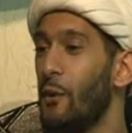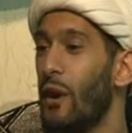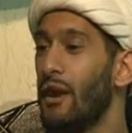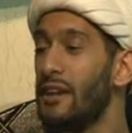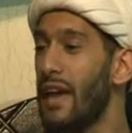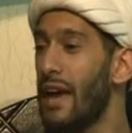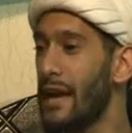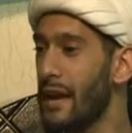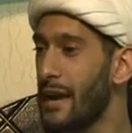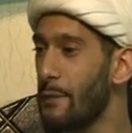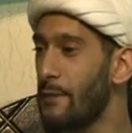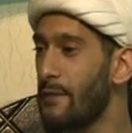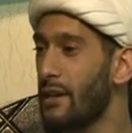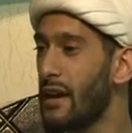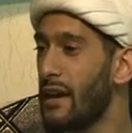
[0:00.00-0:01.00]
One day,
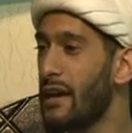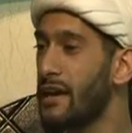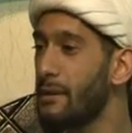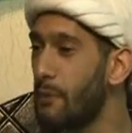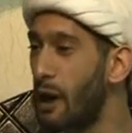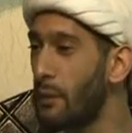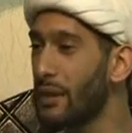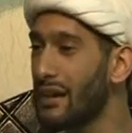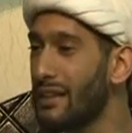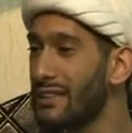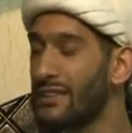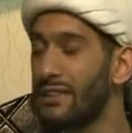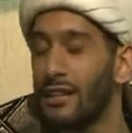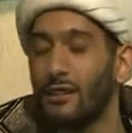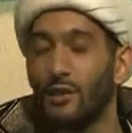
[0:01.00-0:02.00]
Imam
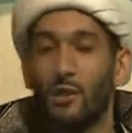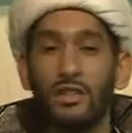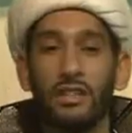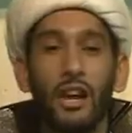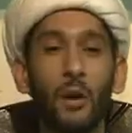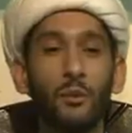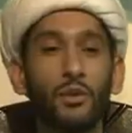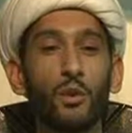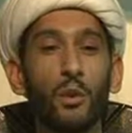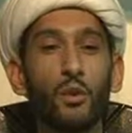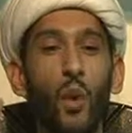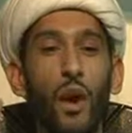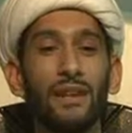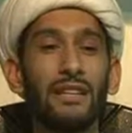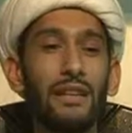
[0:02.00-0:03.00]
alayhi salatu wasalam was with
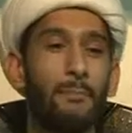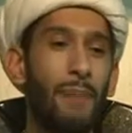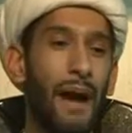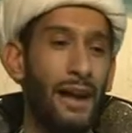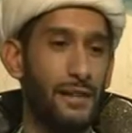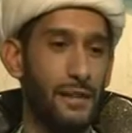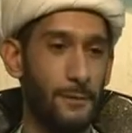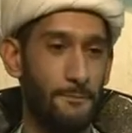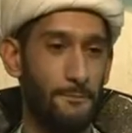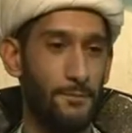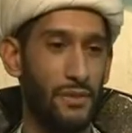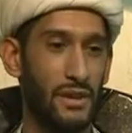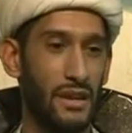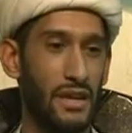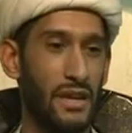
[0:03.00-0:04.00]
one companion.
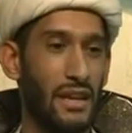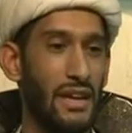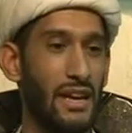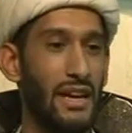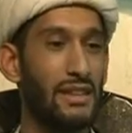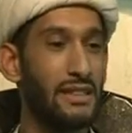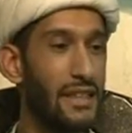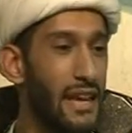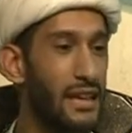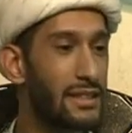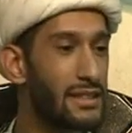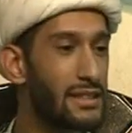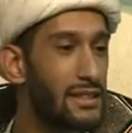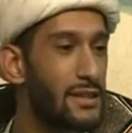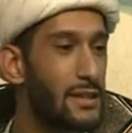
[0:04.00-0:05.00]
He
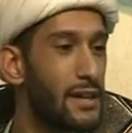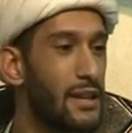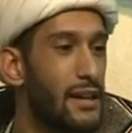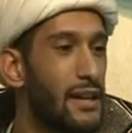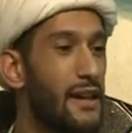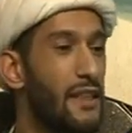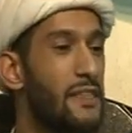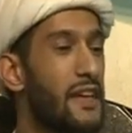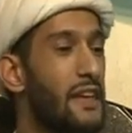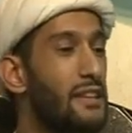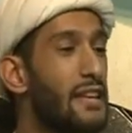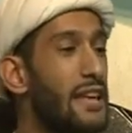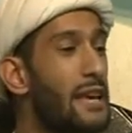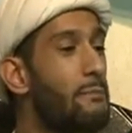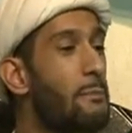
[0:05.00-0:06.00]
says
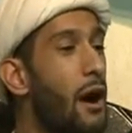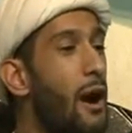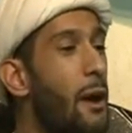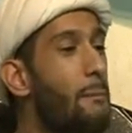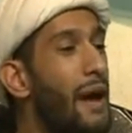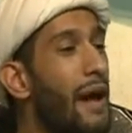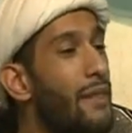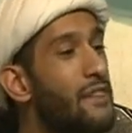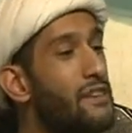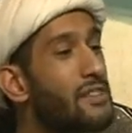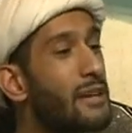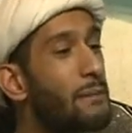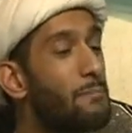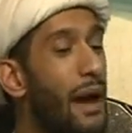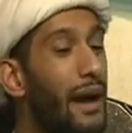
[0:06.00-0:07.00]
that the Imam and
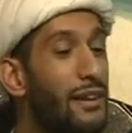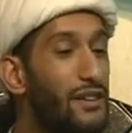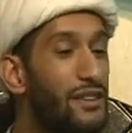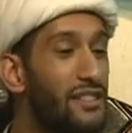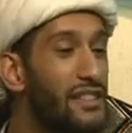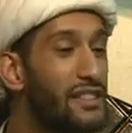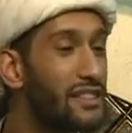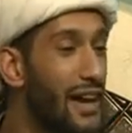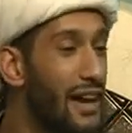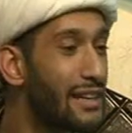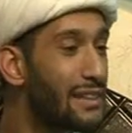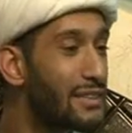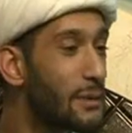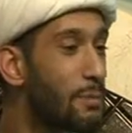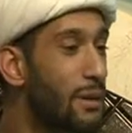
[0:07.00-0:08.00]
this companion
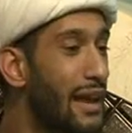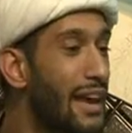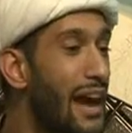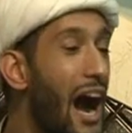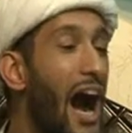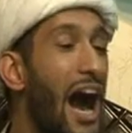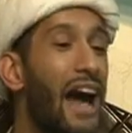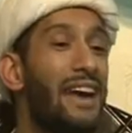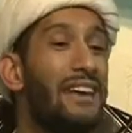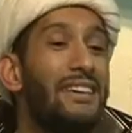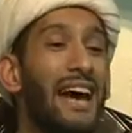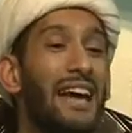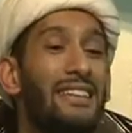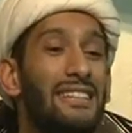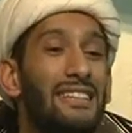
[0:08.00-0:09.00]
decided to play hide
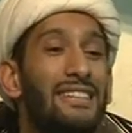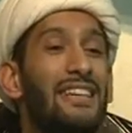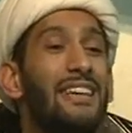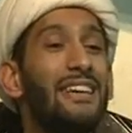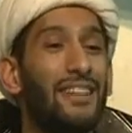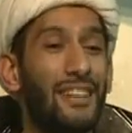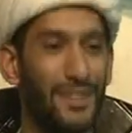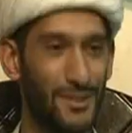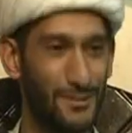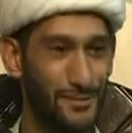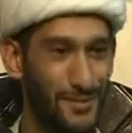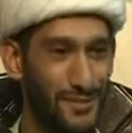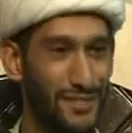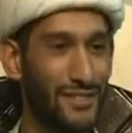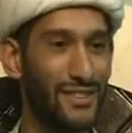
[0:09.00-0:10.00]
and seek.
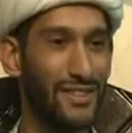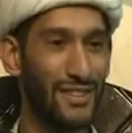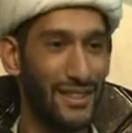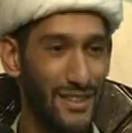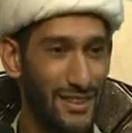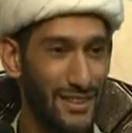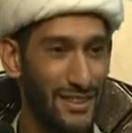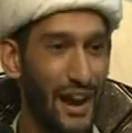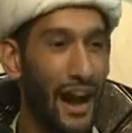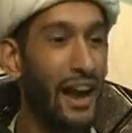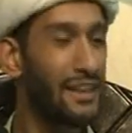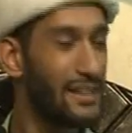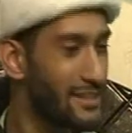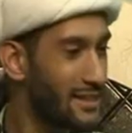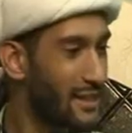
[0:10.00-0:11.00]

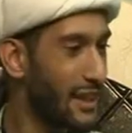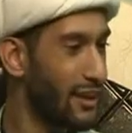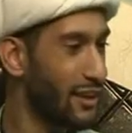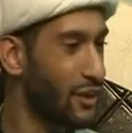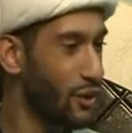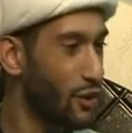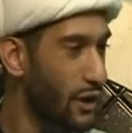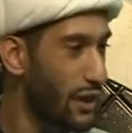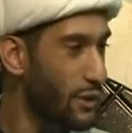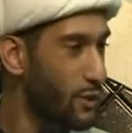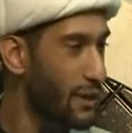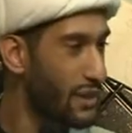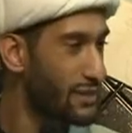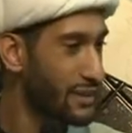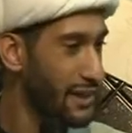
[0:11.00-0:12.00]
Hide and seek, you know, like
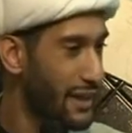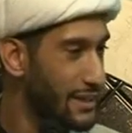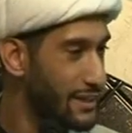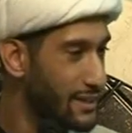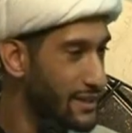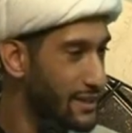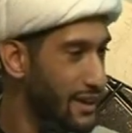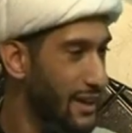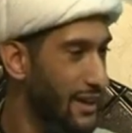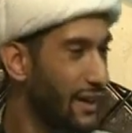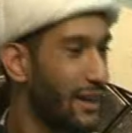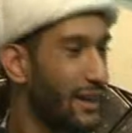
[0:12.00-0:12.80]
we as kids.